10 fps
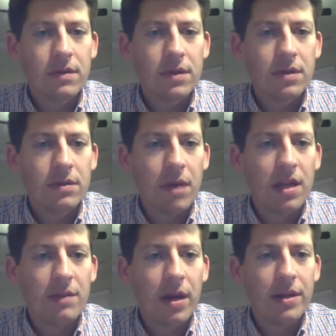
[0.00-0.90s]
good Monty
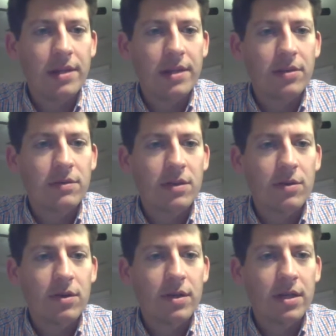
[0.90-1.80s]
Python jokes going
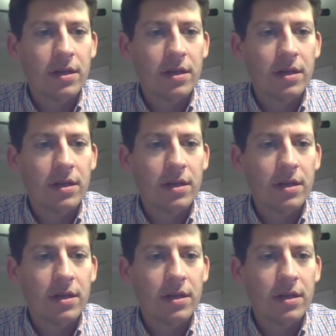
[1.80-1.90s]
on here.